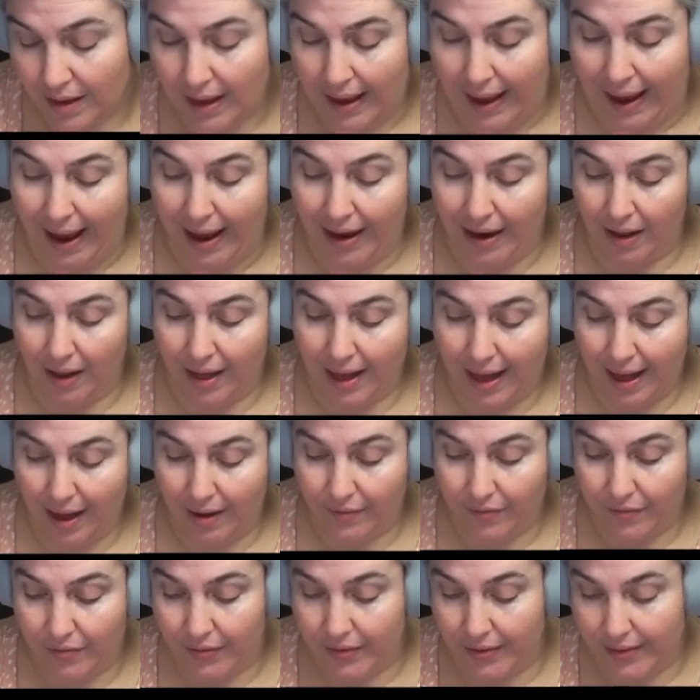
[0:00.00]
And I'll
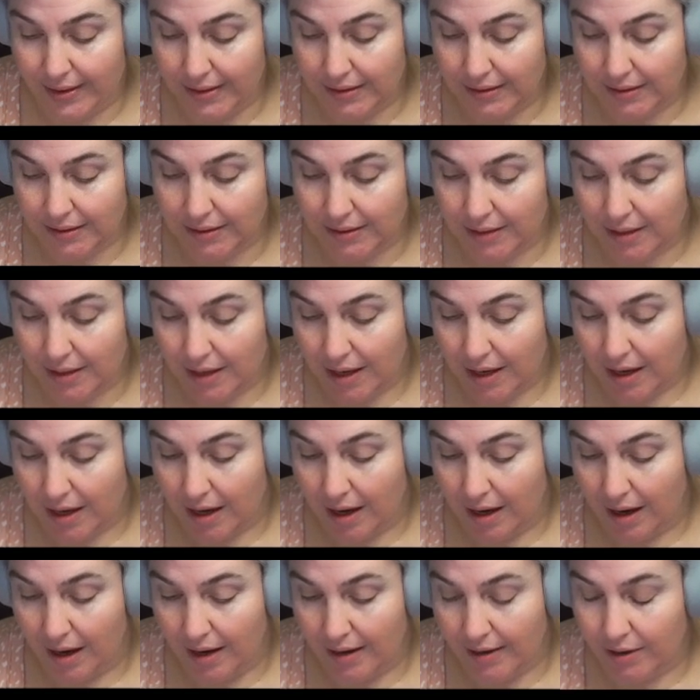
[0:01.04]
have this
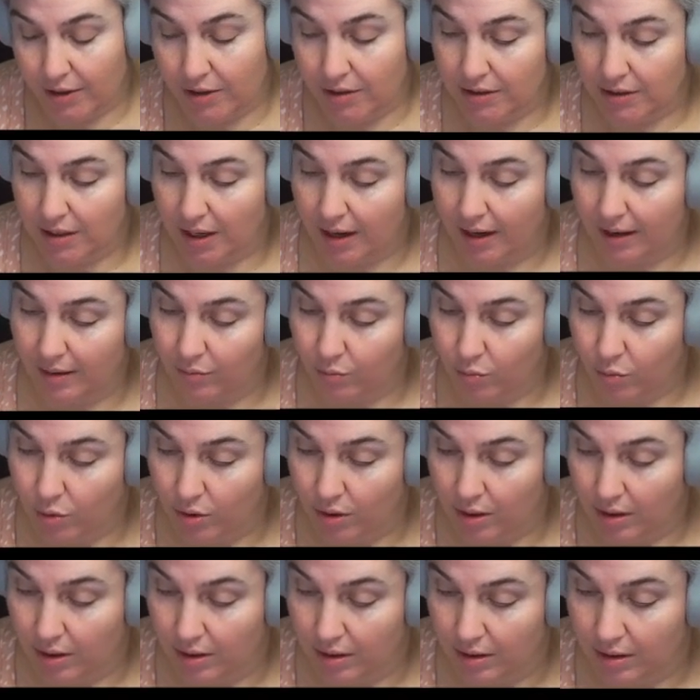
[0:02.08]
underside
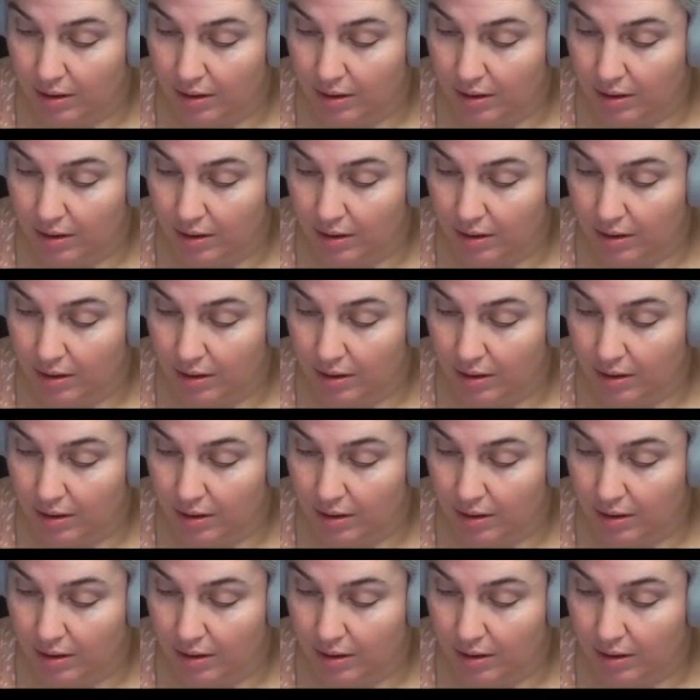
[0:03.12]
more,